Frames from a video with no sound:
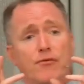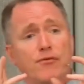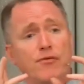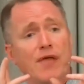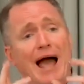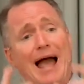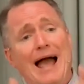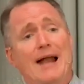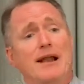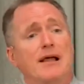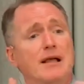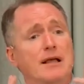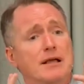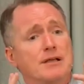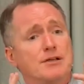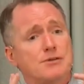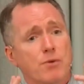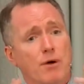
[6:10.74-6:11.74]
That
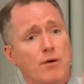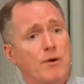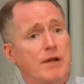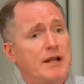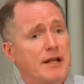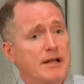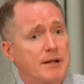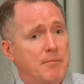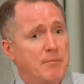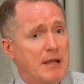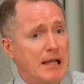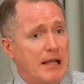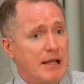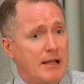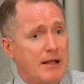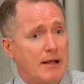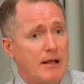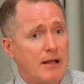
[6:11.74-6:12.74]
is where we need to
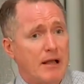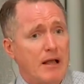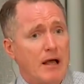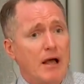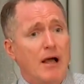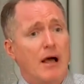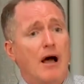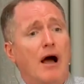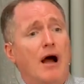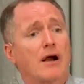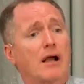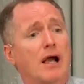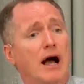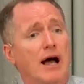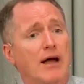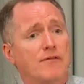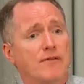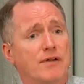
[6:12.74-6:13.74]
be. Our
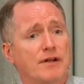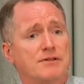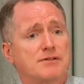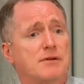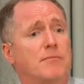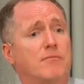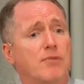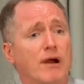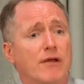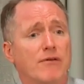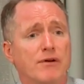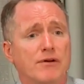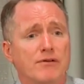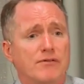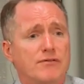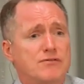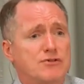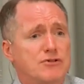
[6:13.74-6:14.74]
confidence.
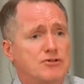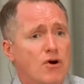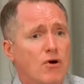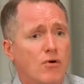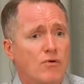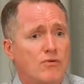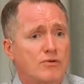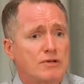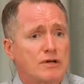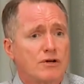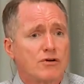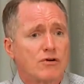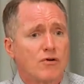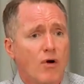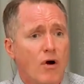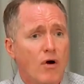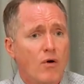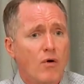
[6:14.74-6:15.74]
Brethren, don't
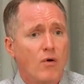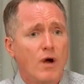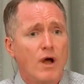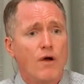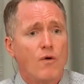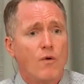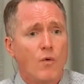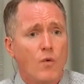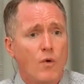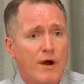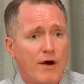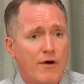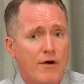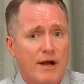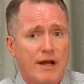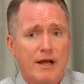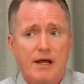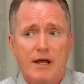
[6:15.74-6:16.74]
grow
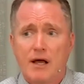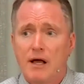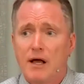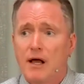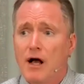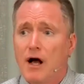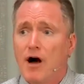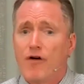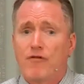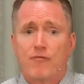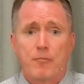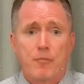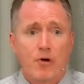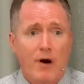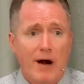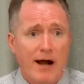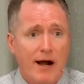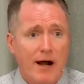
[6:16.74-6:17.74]
weary of
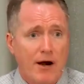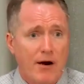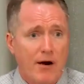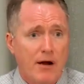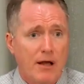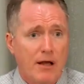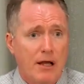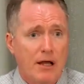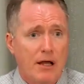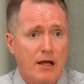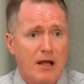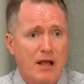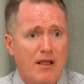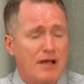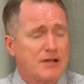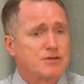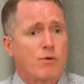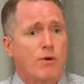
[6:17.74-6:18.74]
prayer.
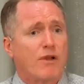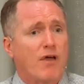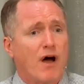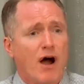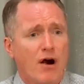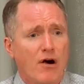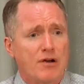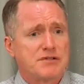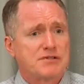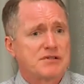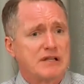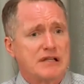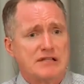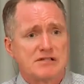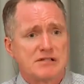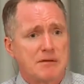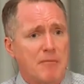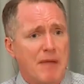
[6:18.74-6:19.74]
That is one of the hardest
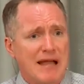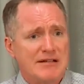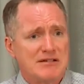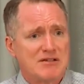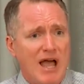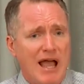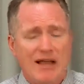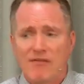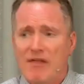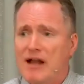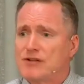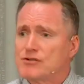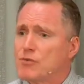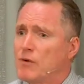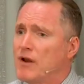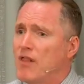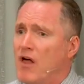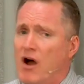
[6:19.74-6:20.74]
things to maintain. That
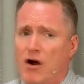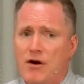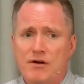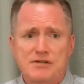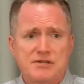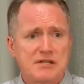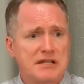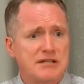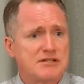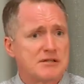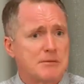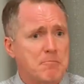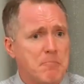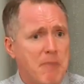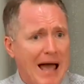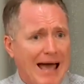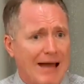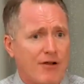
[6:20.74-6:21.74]
is one of the hardest things to
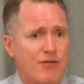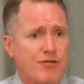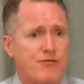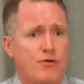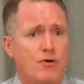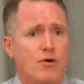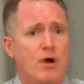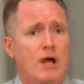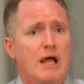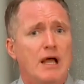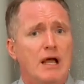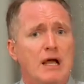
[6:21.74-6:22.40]
battle through.